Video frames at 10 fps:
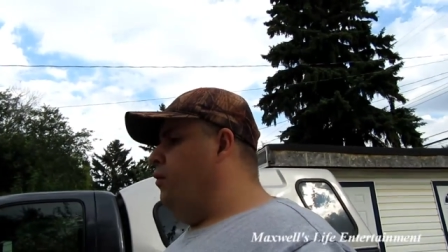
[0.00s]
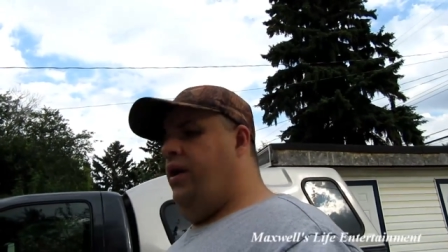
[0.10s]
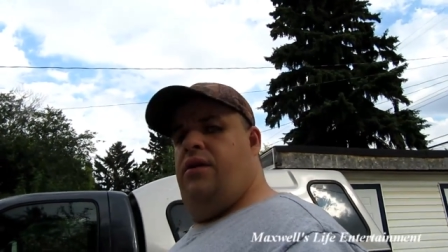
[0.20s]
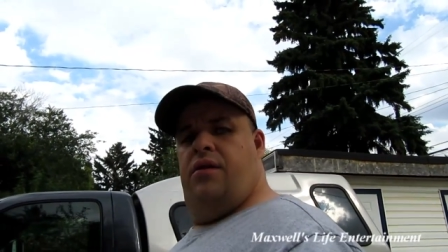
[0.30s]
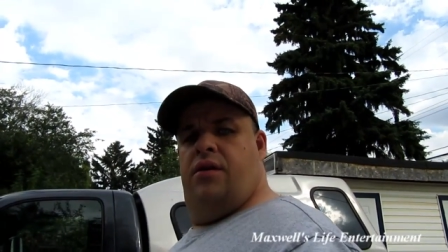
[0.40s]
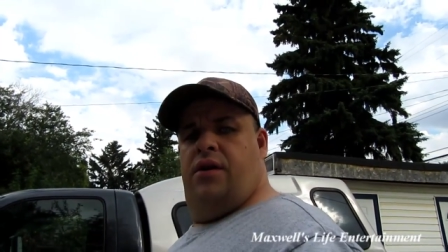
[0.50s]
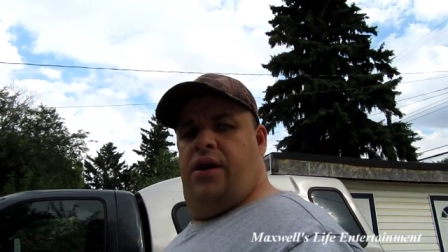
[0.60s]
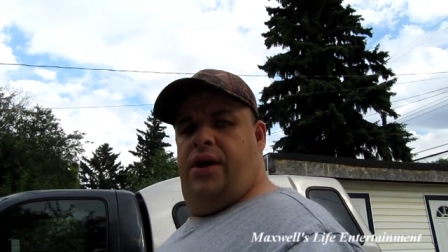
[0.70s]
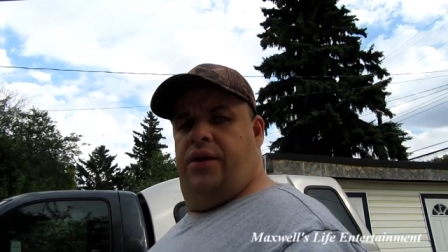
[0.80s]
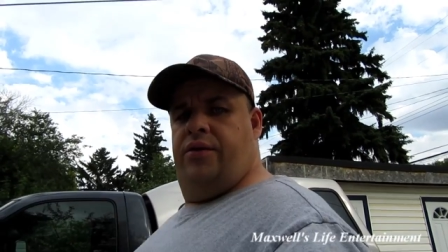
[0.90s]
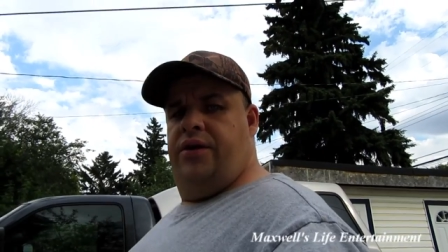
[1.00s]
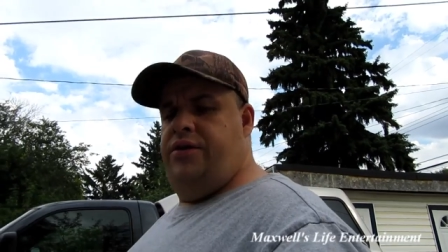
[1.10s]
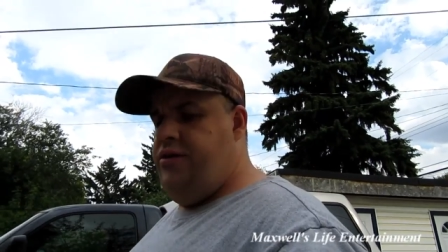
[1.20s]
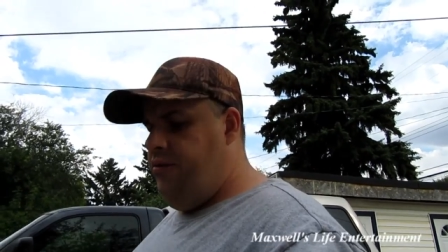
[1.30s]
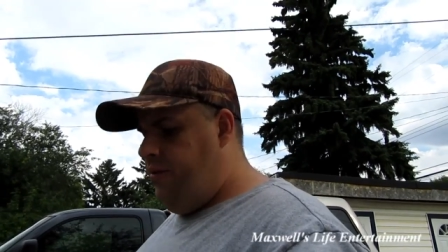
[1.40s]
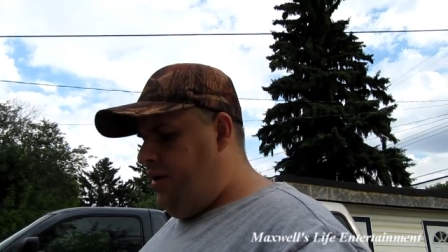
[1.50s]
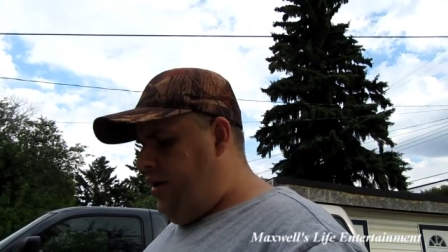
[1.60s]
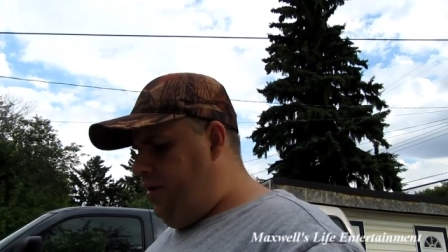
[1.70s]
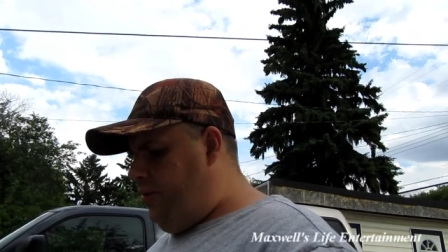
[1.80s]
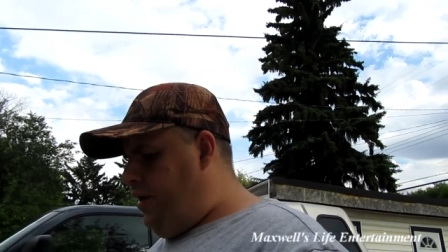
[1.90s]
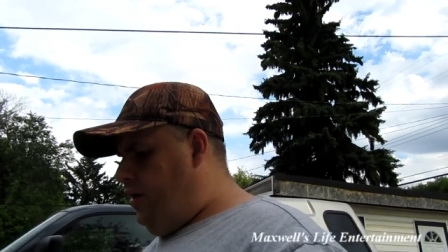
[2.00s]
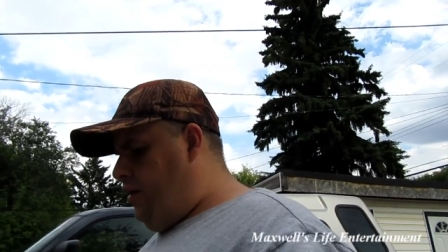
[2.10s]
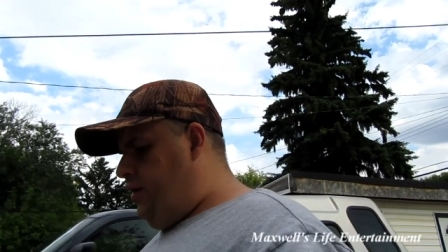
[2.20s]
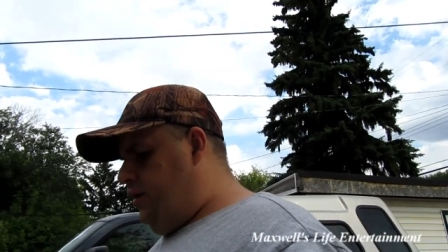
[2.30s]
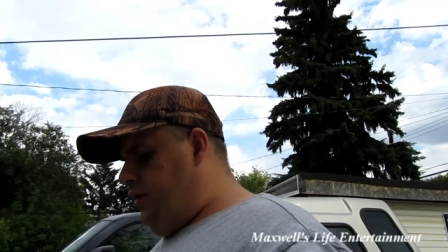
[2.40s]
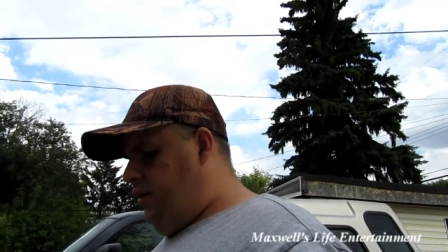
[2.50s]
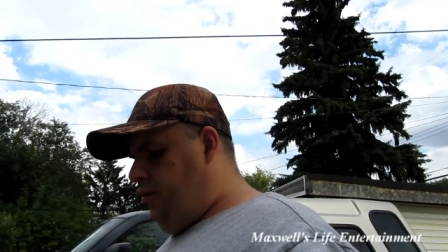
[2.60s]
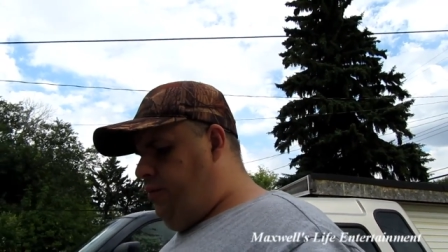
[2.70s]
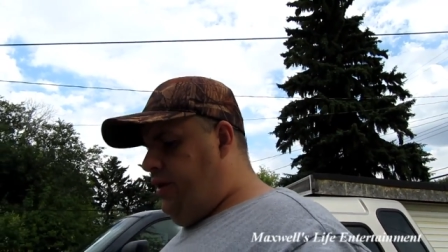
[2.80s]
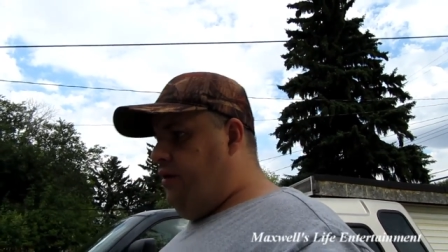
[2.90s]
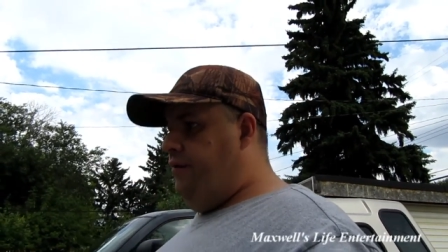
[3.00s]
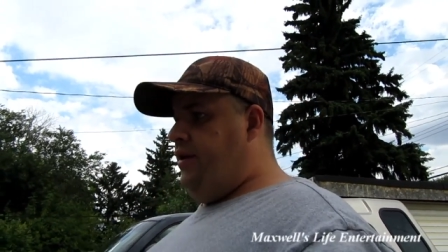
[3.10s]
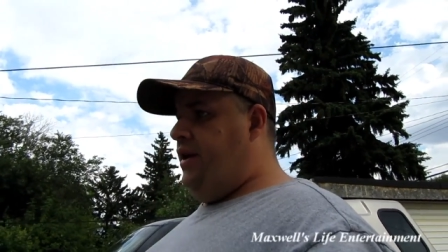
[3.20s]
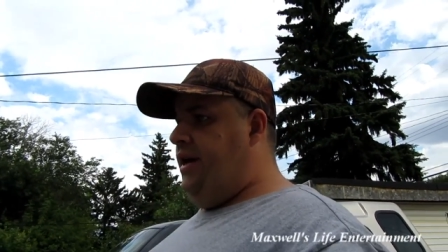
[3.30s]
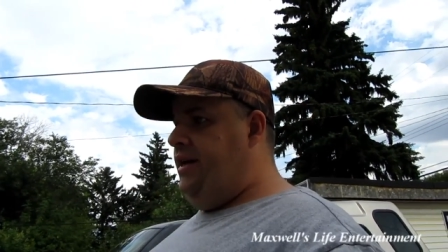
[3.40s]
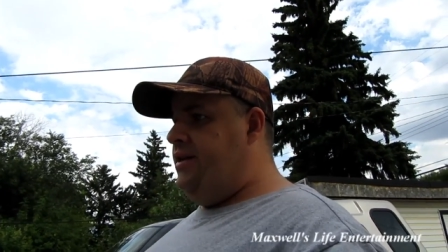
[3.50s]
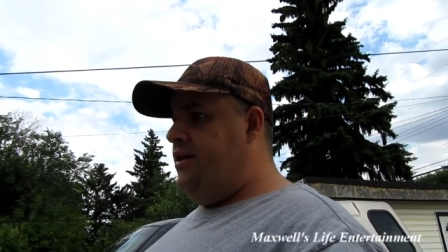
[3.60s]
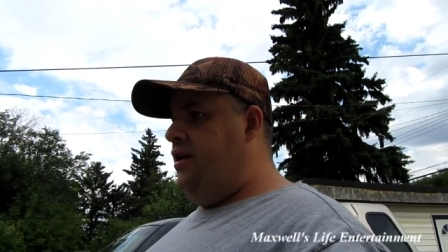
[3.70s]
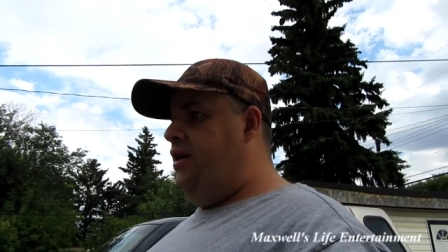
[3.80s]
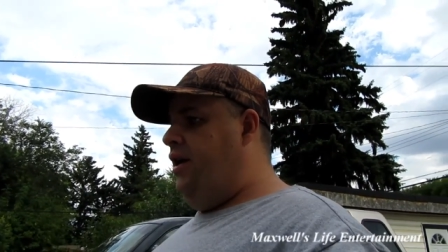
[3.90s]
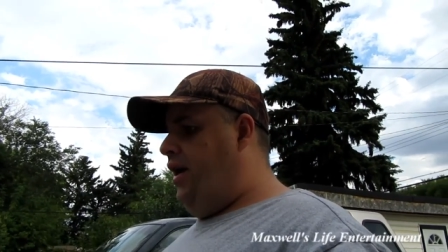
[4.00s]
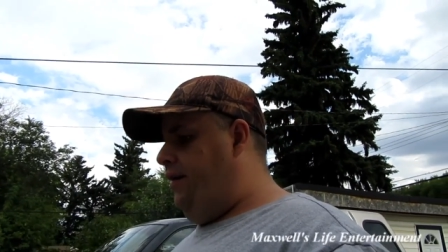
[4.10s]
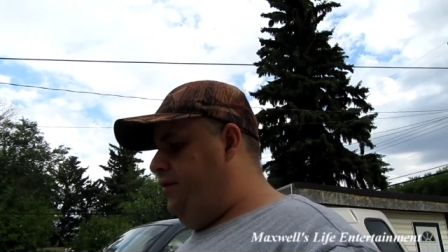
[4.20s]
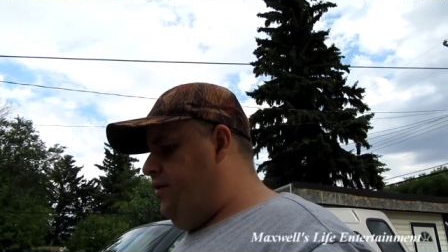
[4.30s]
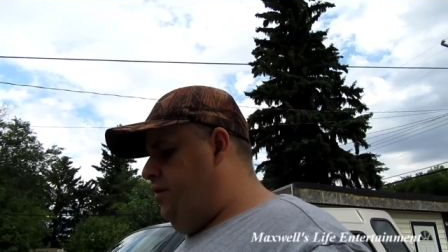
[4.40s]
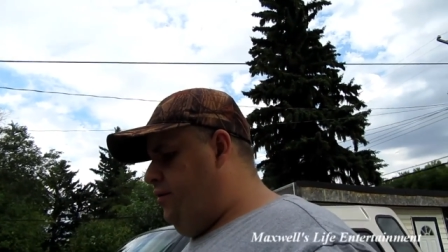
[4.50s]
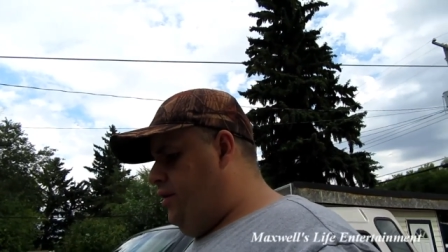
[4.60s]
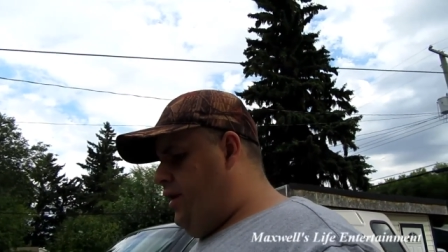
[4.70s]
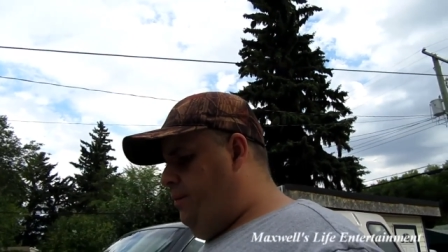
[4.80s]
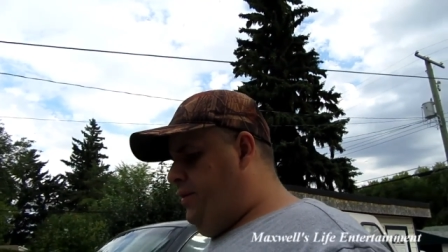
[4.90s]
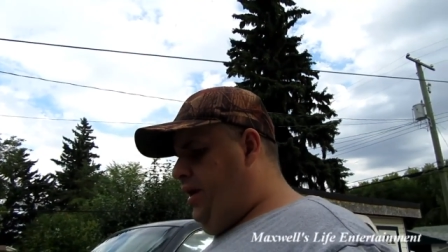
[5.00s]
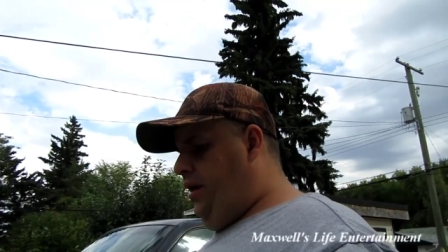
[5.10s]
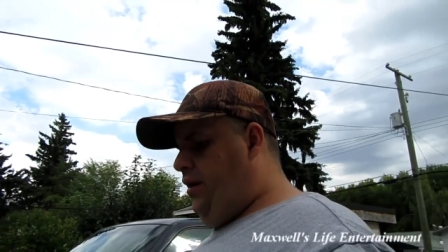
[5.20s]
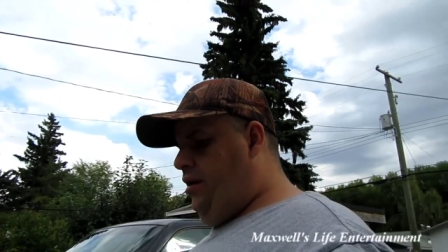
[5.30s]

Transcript: Well, hello YouTube, here we are. A little bit of a late afternoon update.